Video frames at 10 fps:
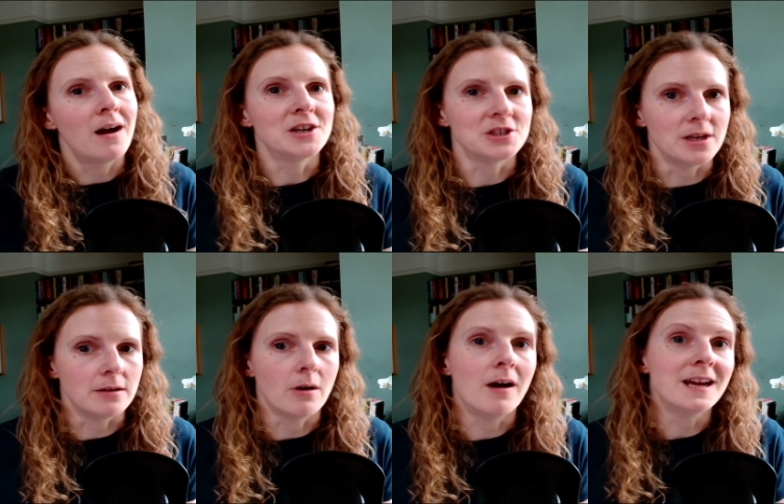I should
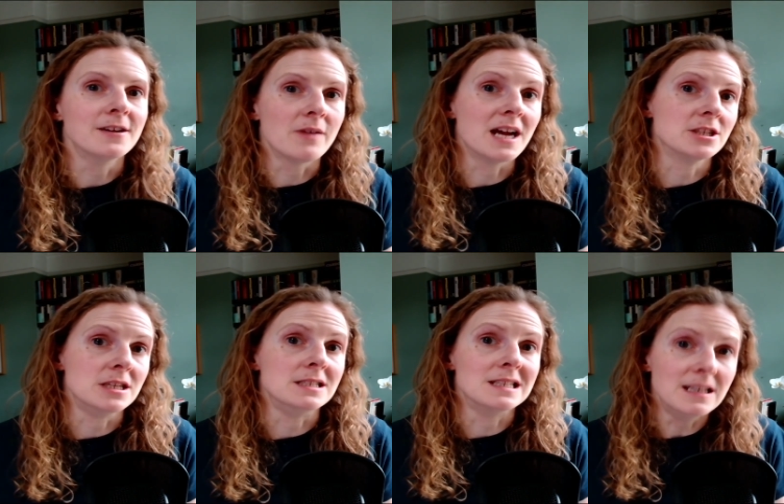know, I have
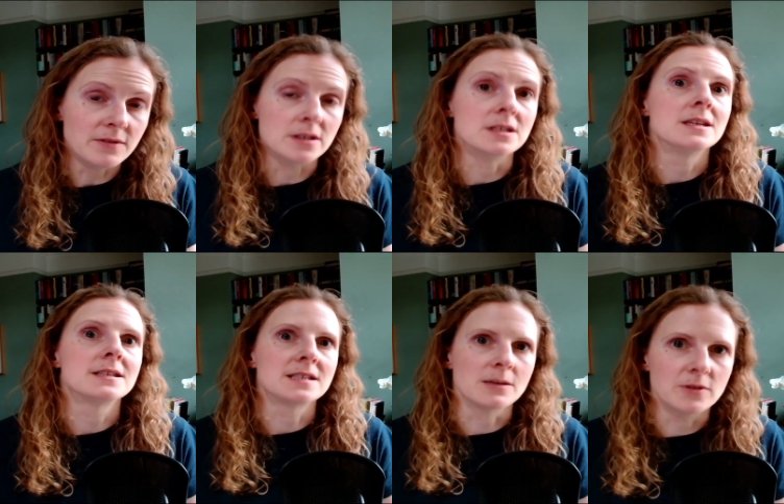actually delivered
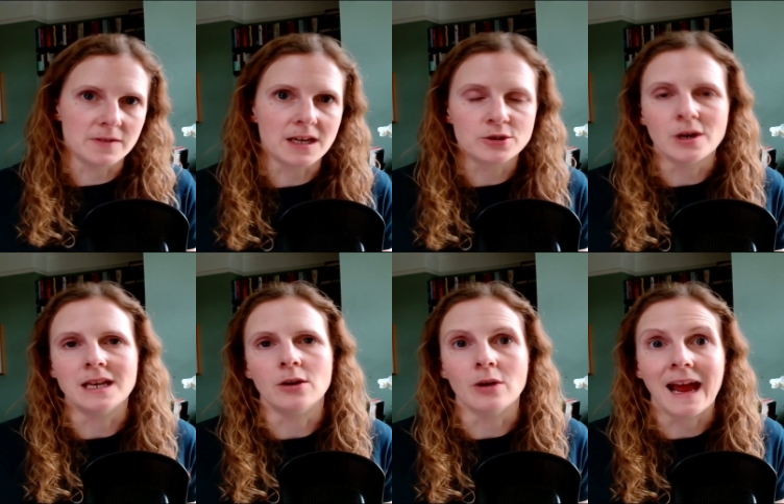some of that
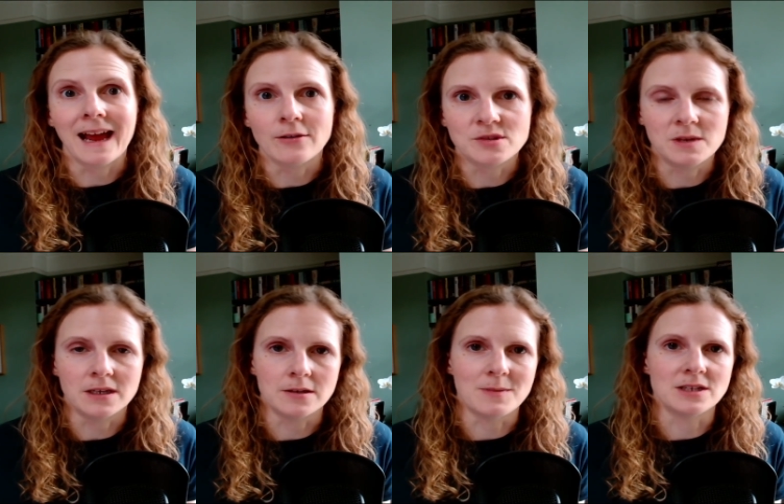training on how to be a
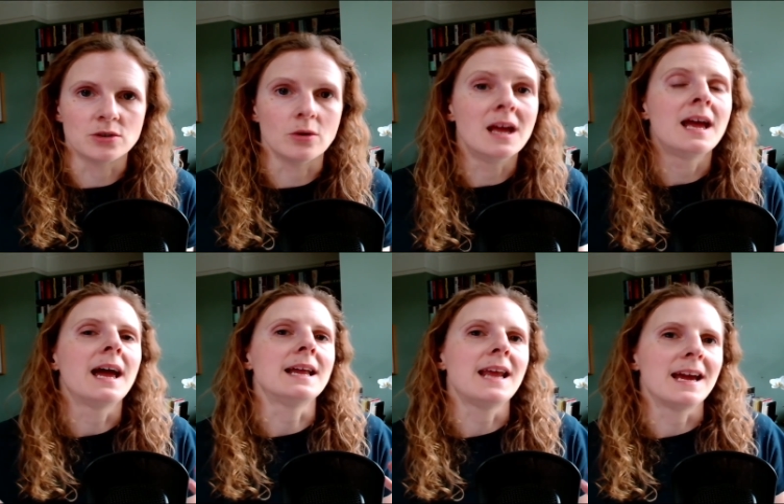good mentor
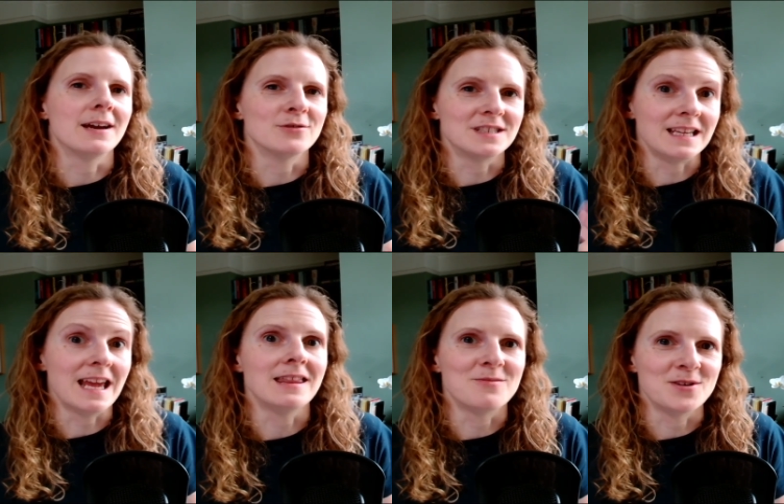and how to
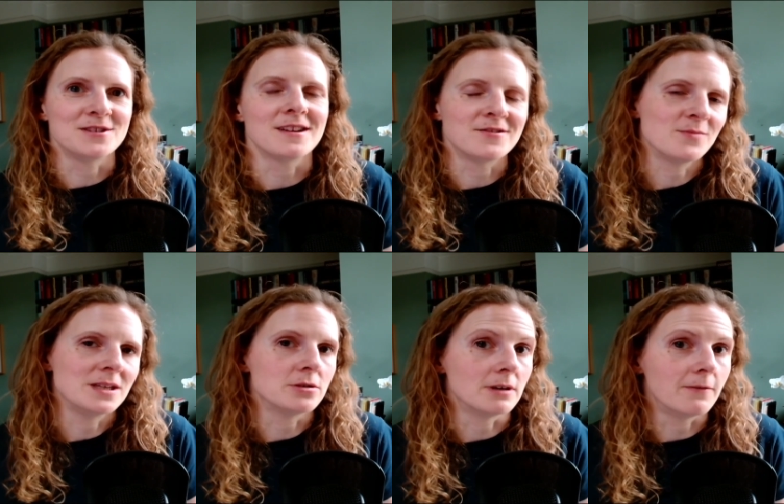get the most out of
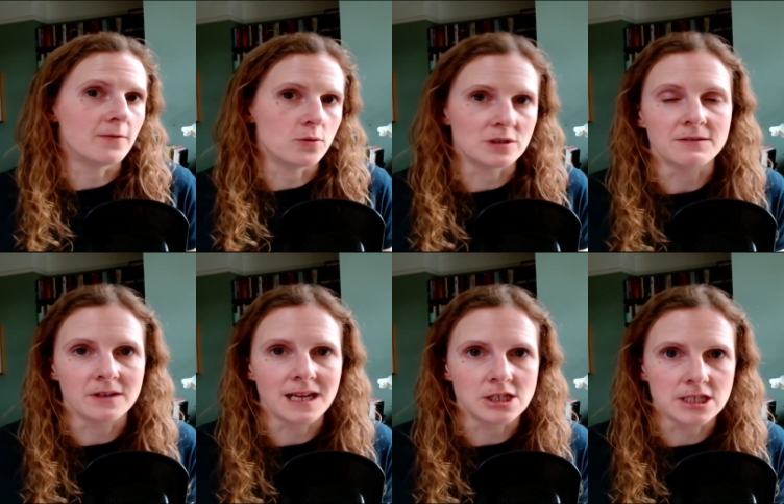mentoring for
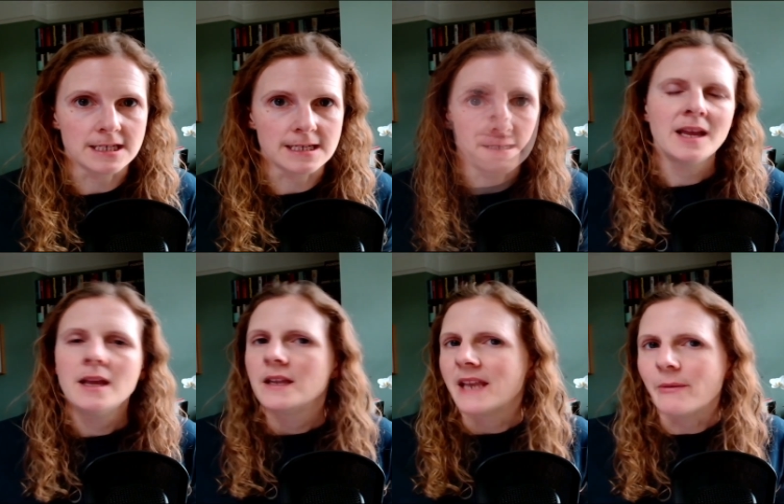different agencies.
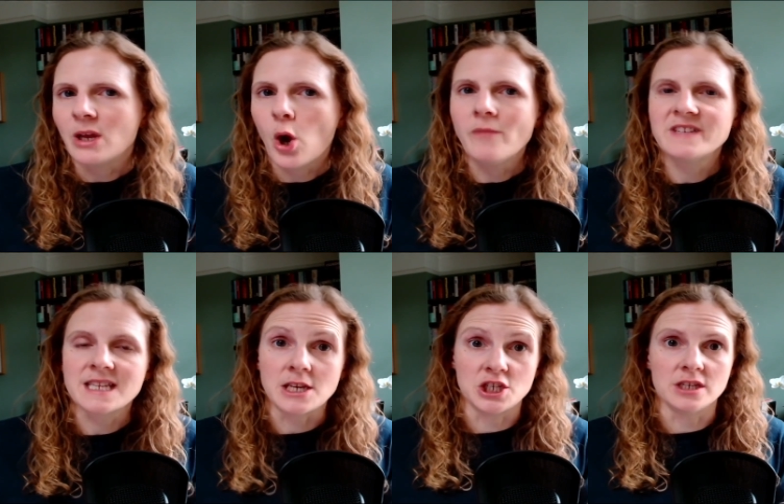Now, in
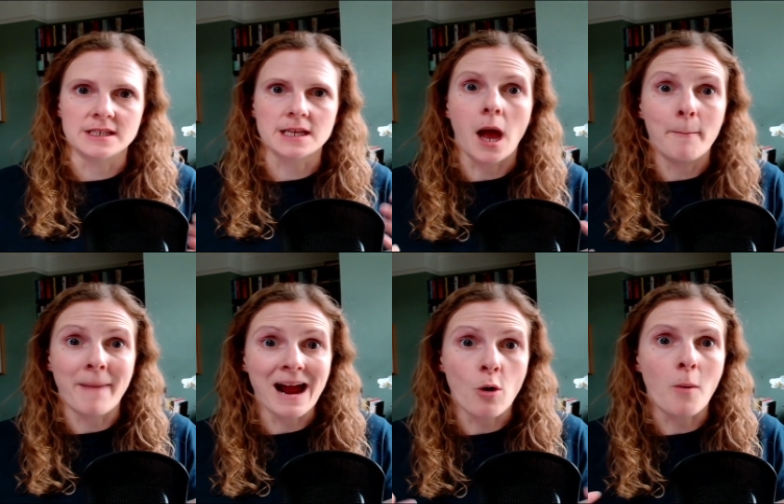conversations
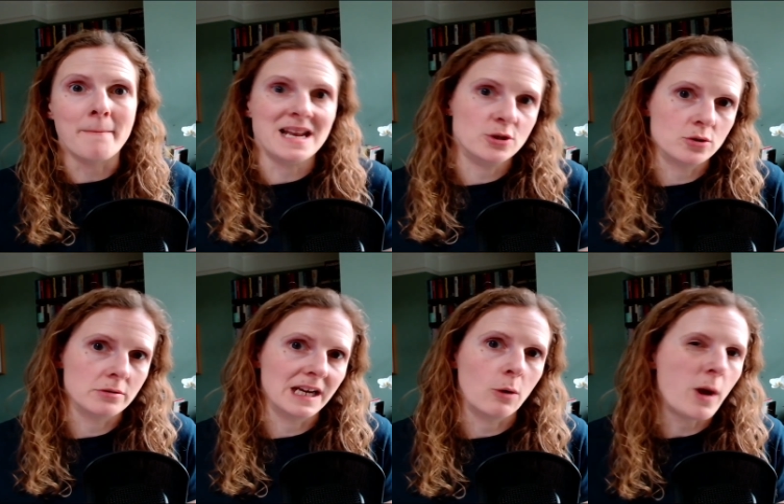about
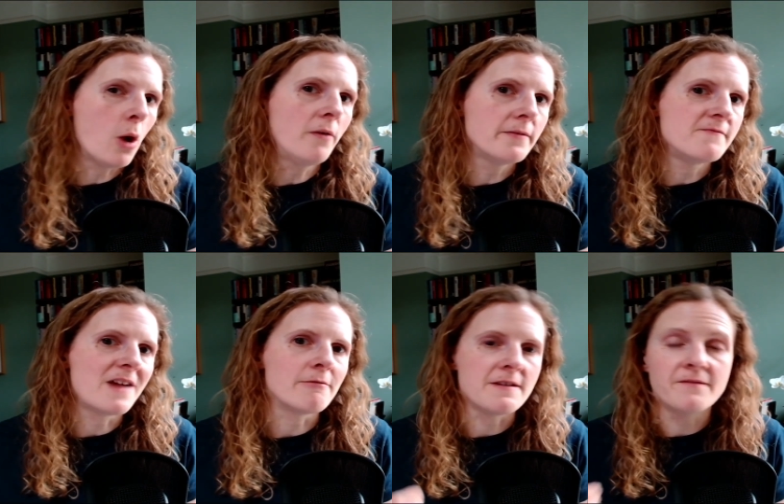mentoring, we're often
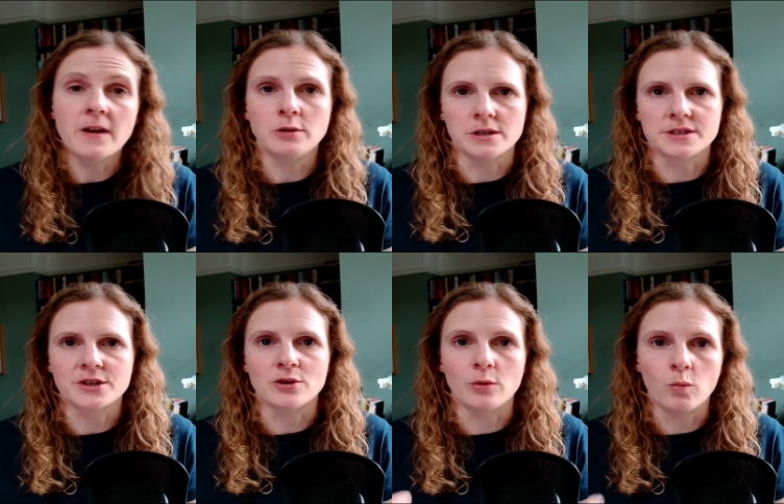very
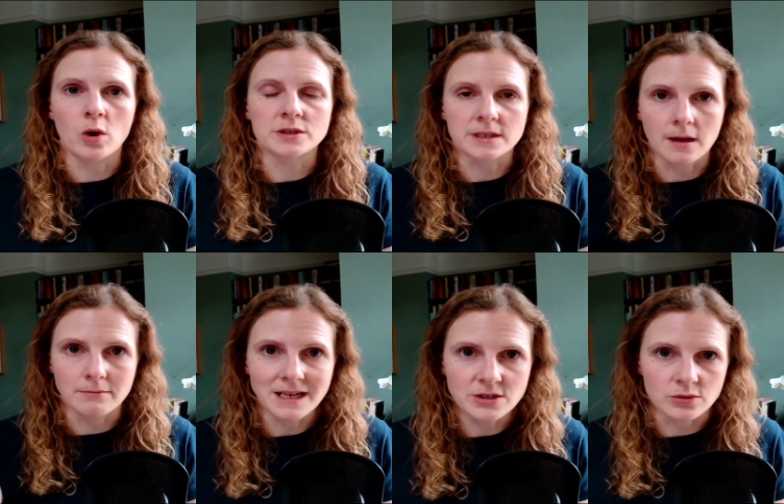focused on what a
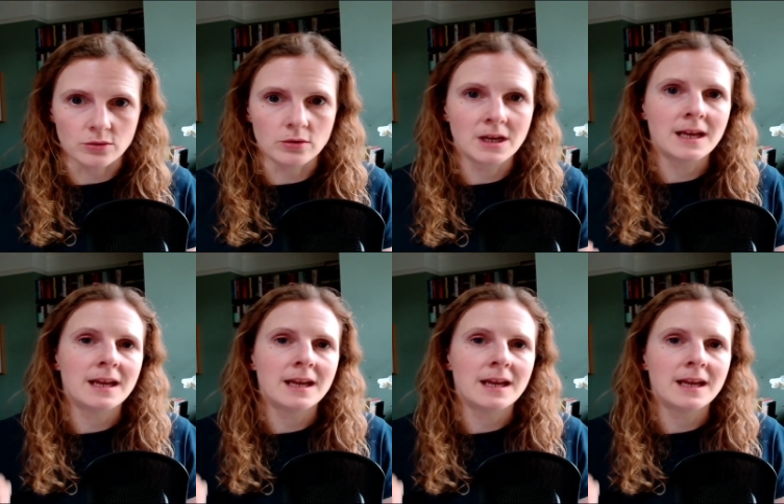mentor